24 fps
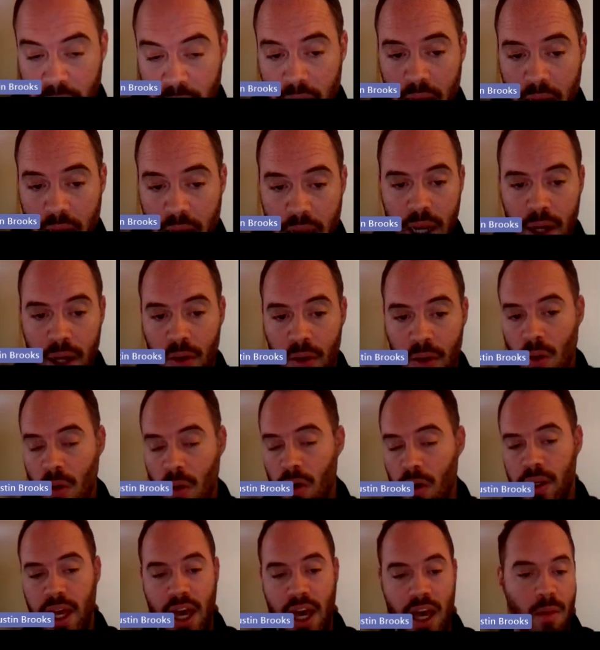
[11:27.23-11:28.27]
and or
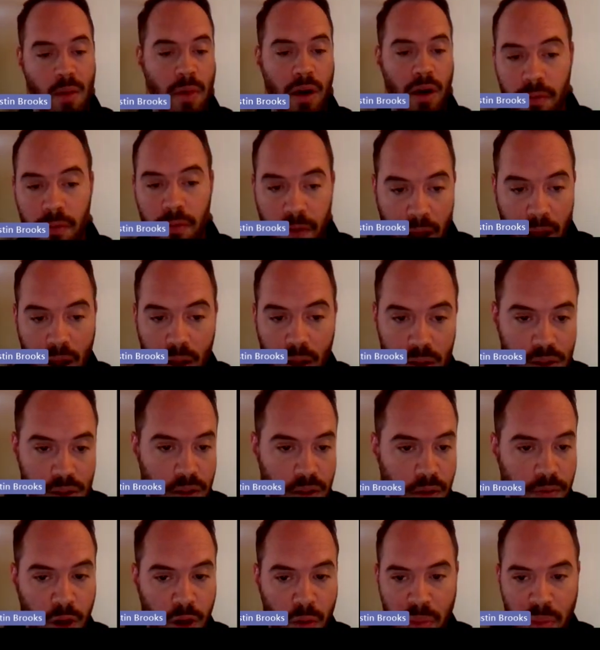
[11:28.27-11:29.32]
KML files
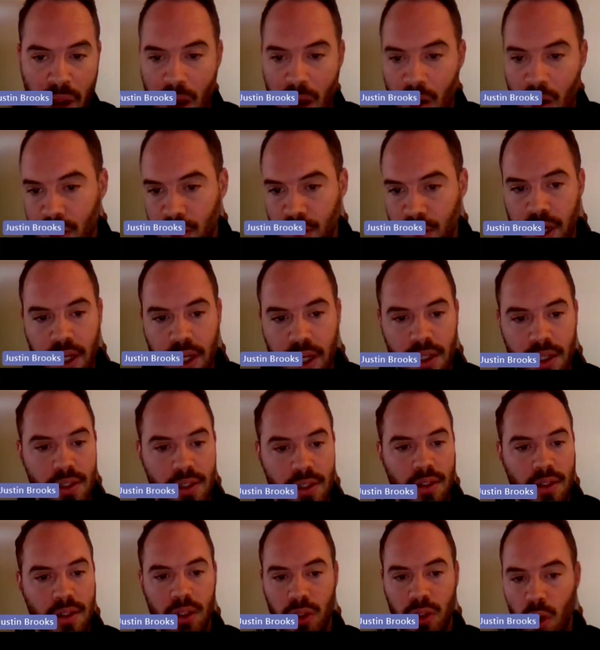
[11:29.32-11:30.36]
of your boundaries,
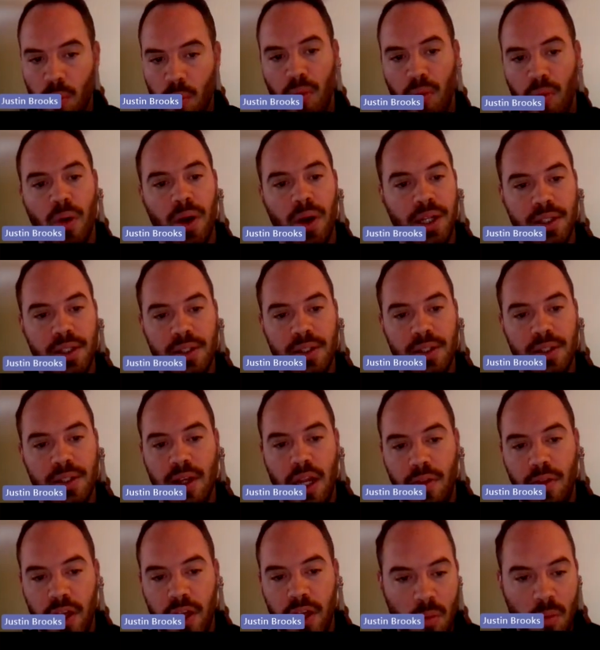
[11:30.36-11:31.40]
control points,
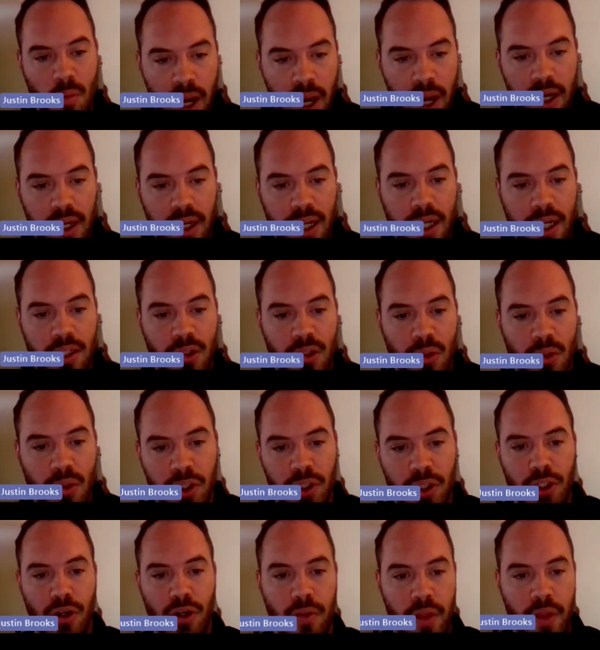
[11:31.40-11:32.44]
anything you might need to
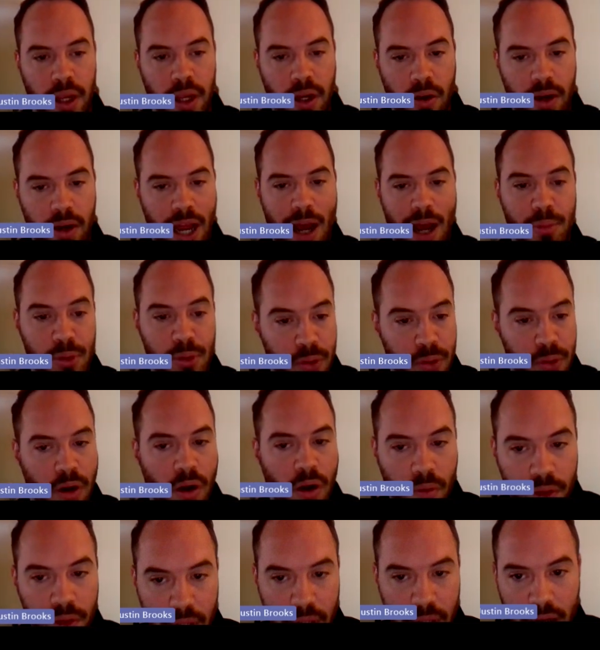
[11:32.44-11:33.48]
ensure that you're capturing all
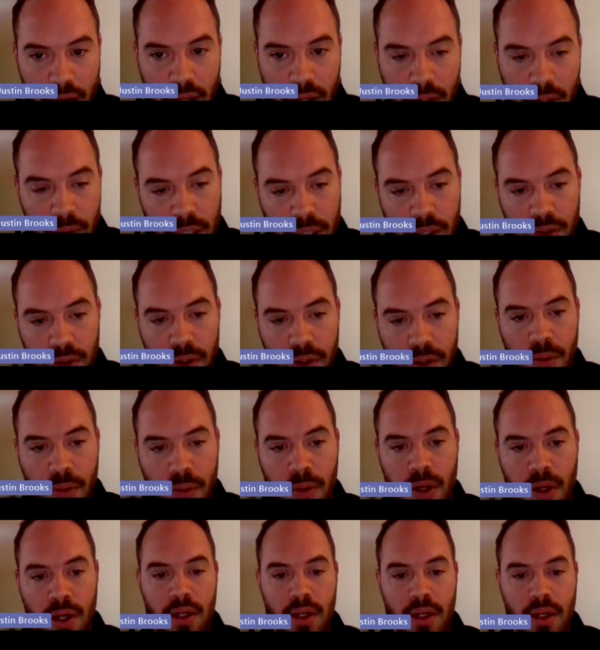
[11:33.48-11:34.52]
the data you need to,
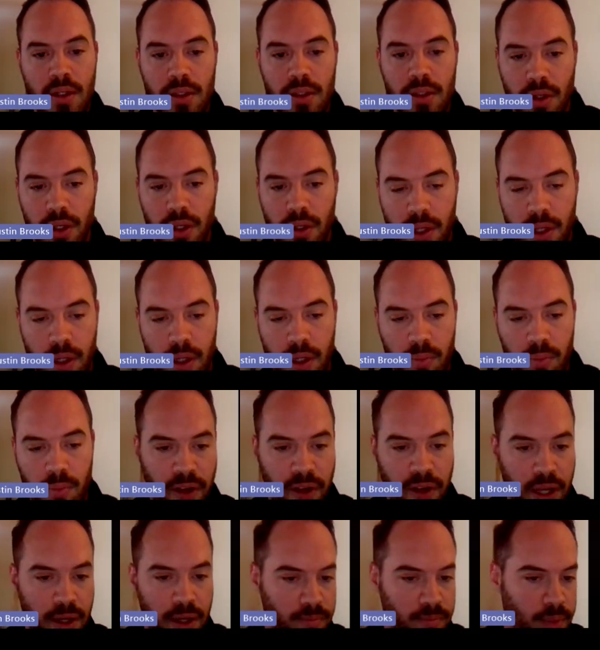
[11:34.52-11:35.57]
so you could
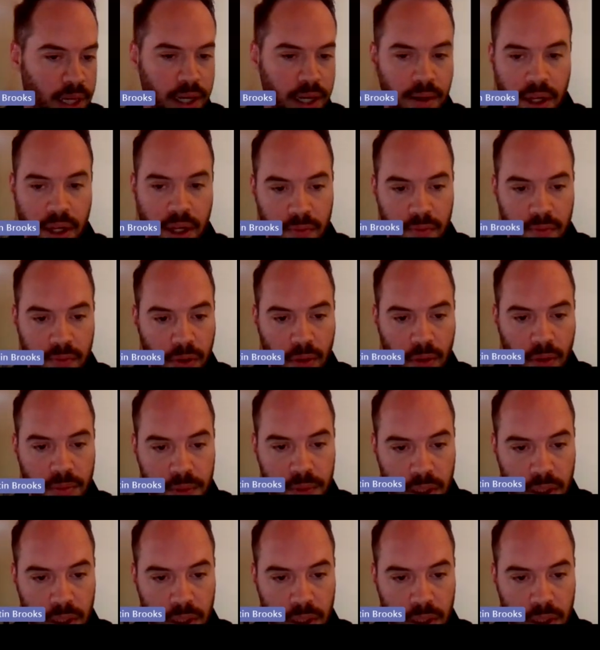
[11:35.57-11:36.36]
prevent any need for,